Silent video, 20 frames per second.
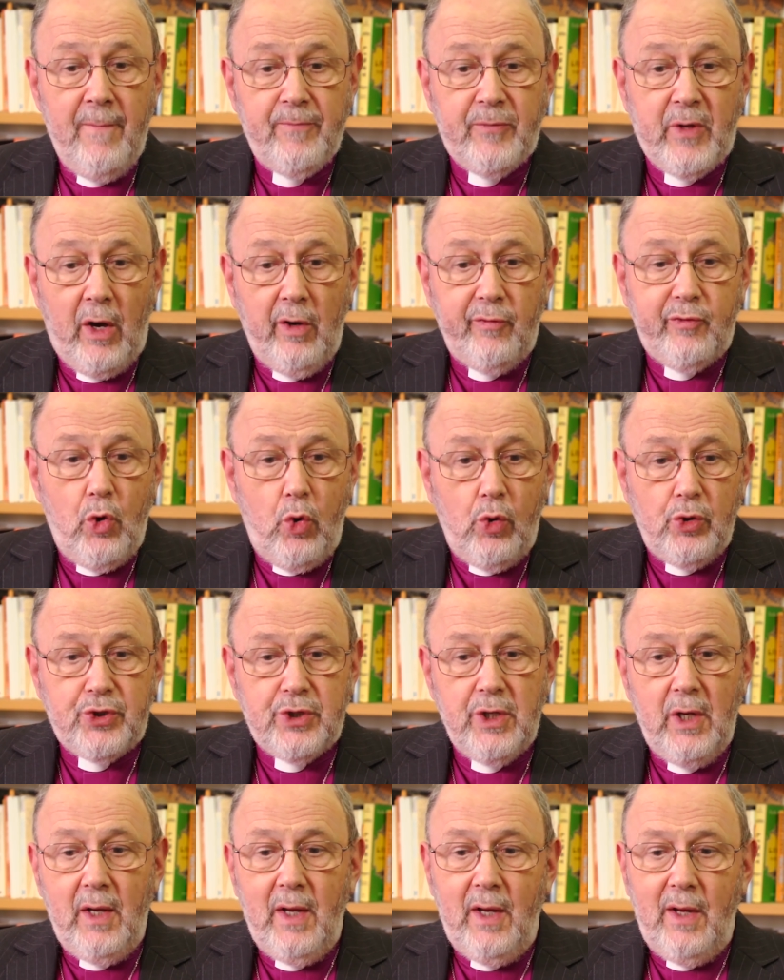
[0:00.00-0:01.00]
Now, of course,
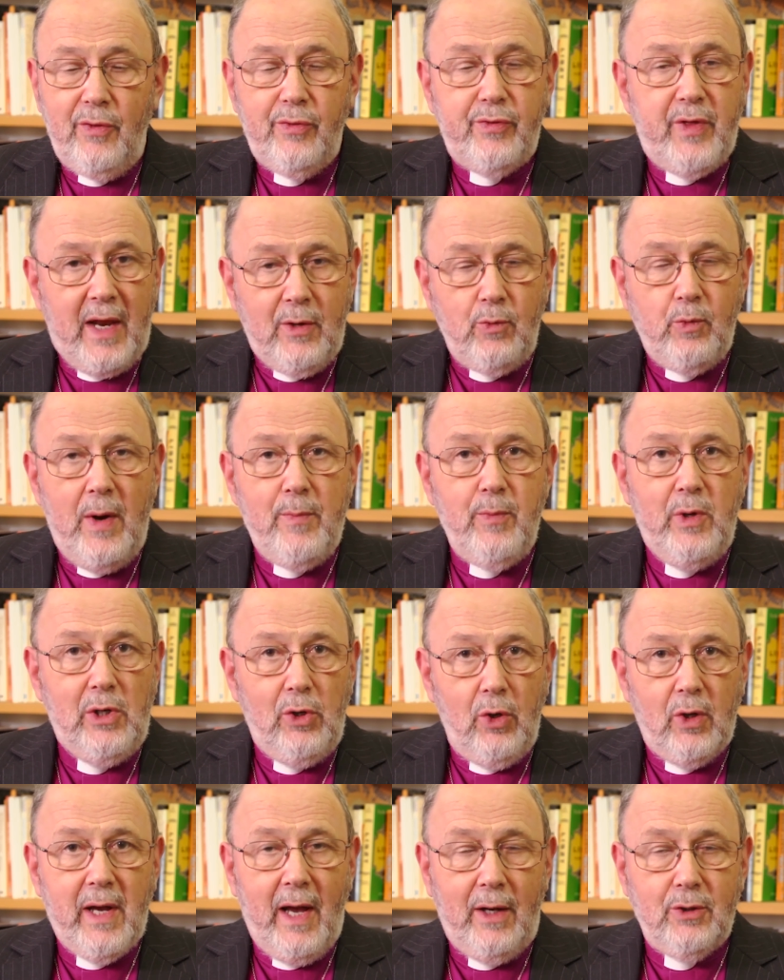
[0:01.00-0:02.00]
then when we
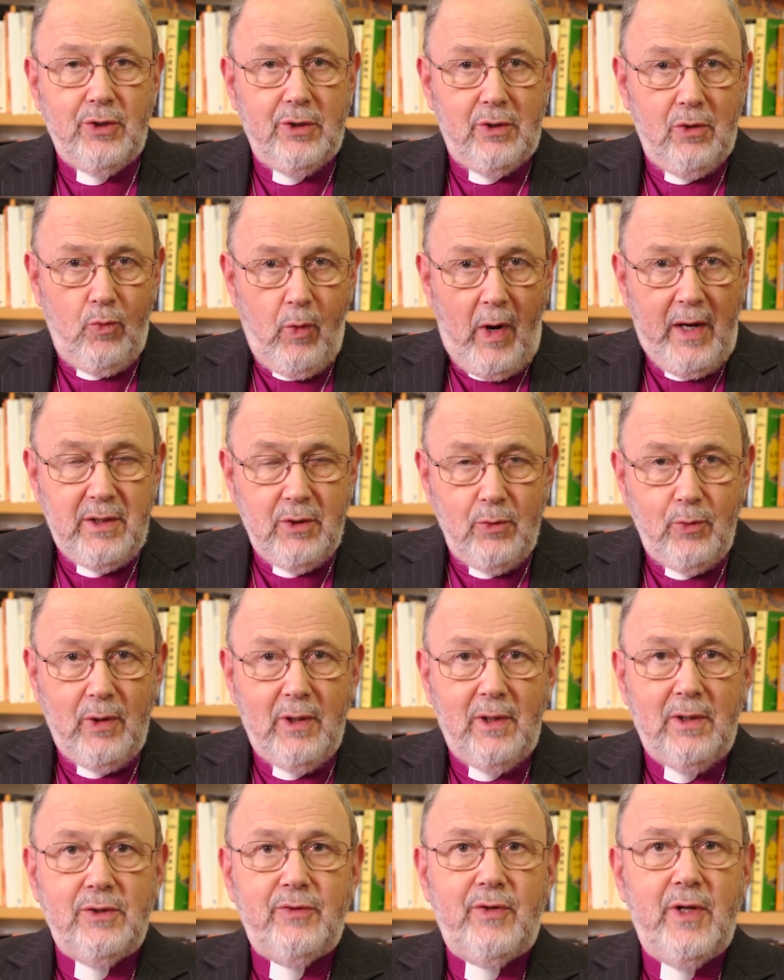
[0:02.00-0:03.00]
look out at the wider
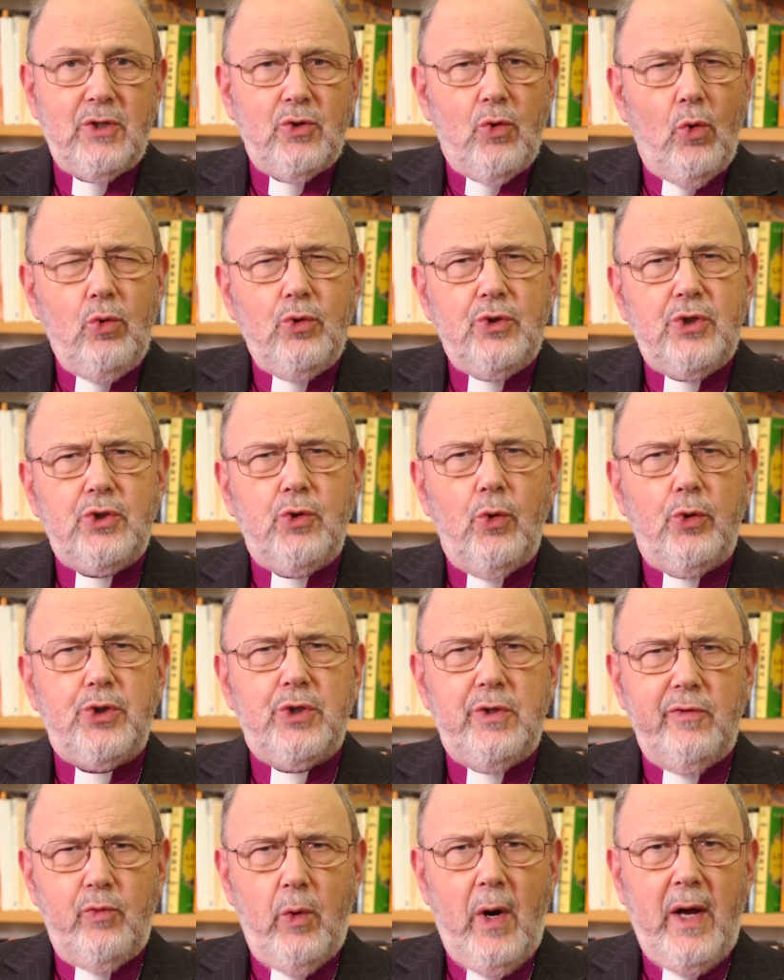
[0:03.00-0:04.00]
world, there's all
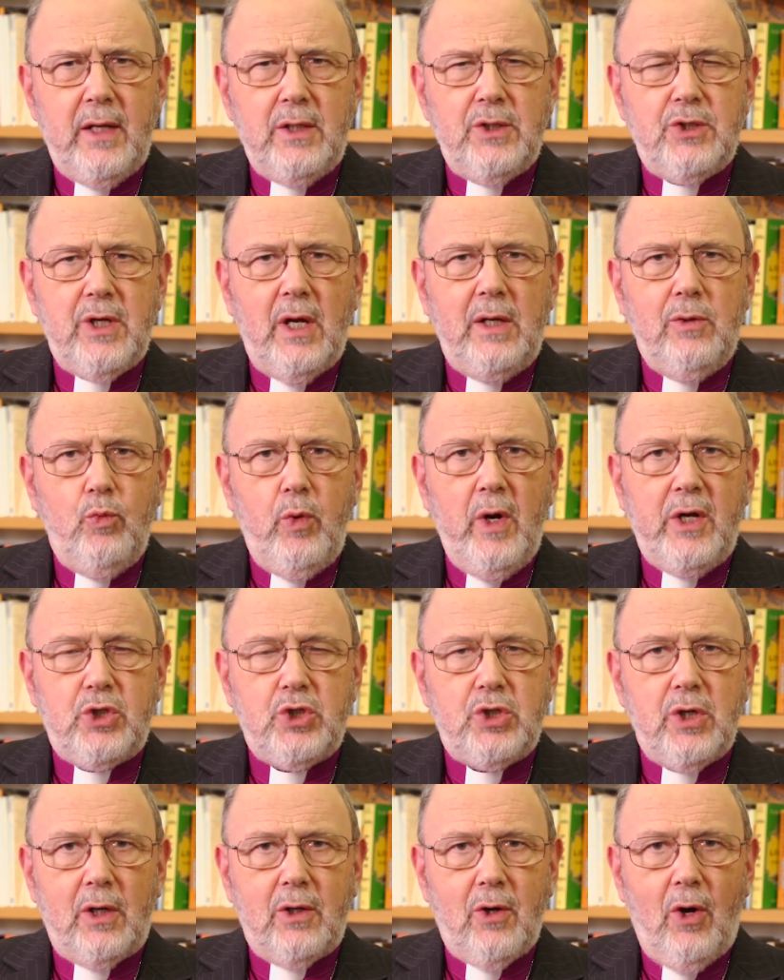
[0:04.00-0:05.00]
sorts of ways in
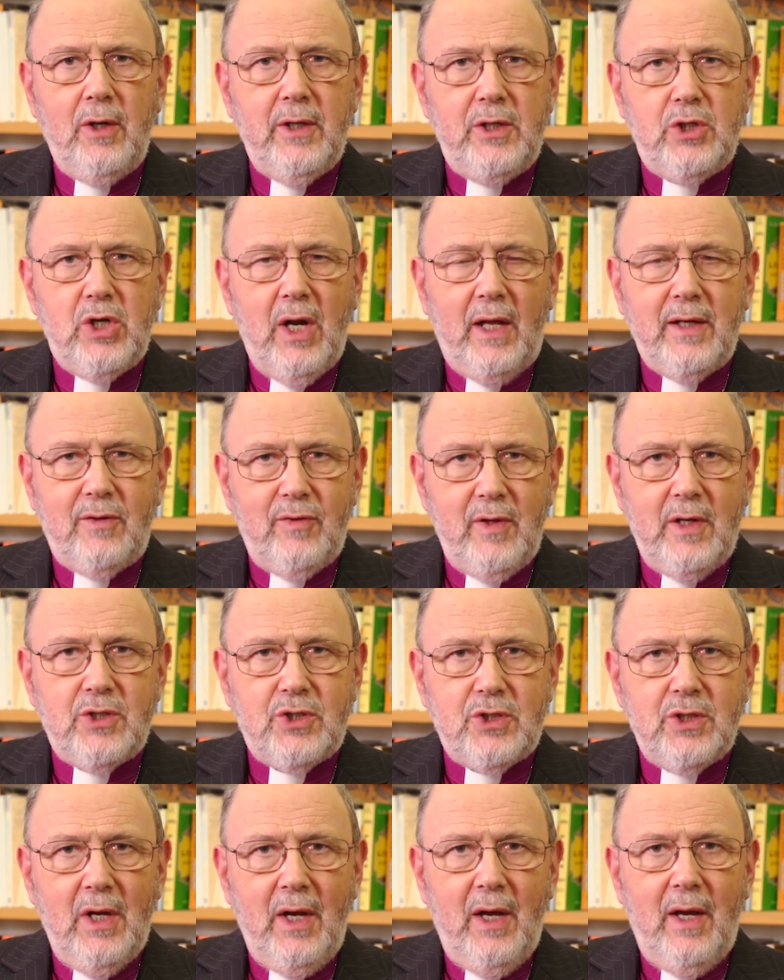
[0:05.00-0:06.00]
which a college like
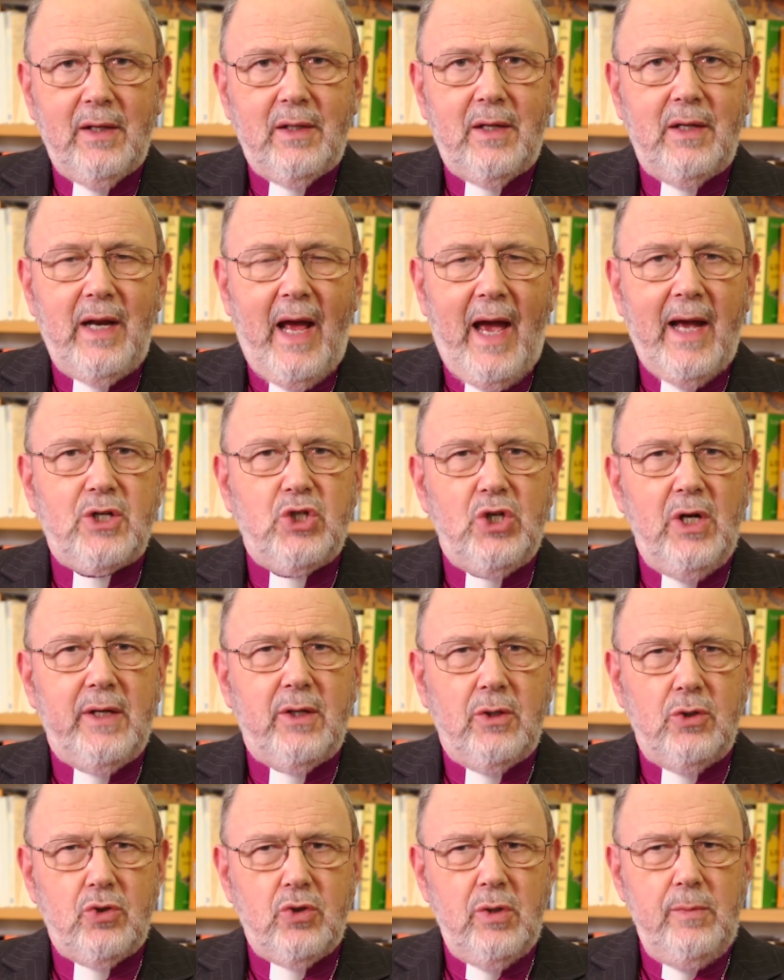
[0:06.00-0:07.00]
this can actually
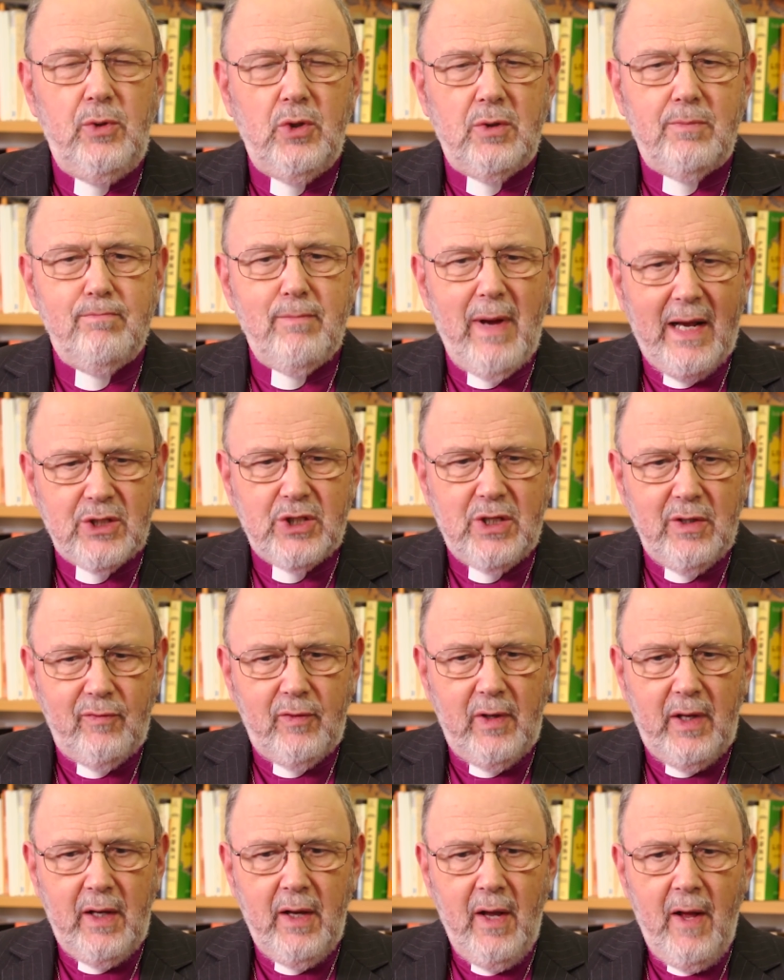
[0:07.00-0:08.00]
contribute
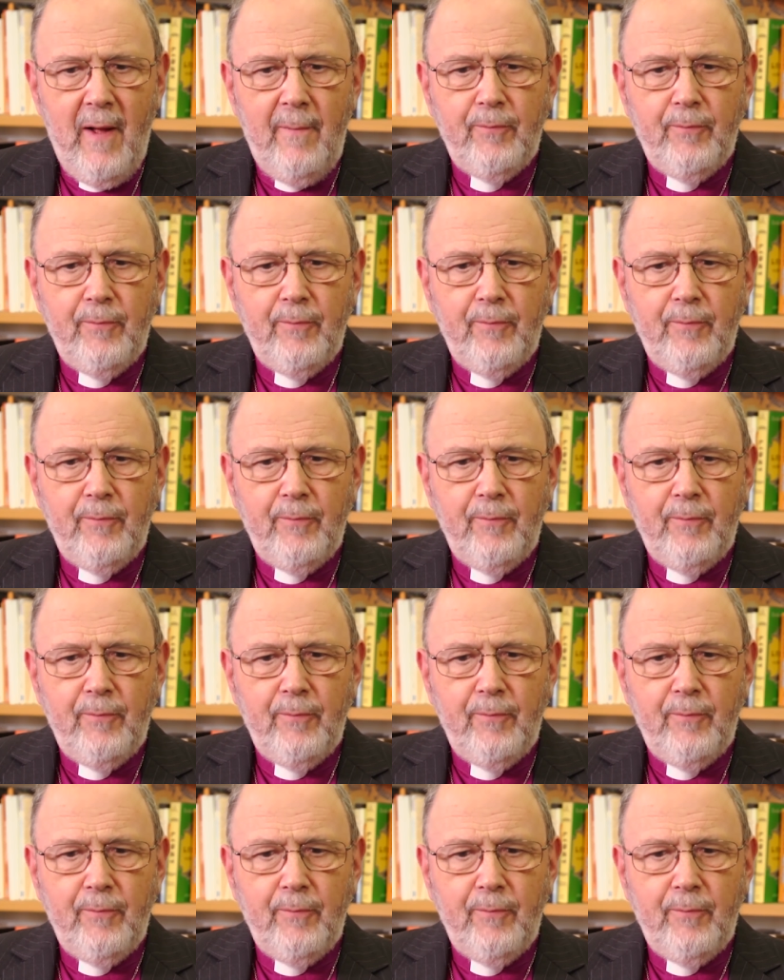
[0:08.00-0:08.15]
massively,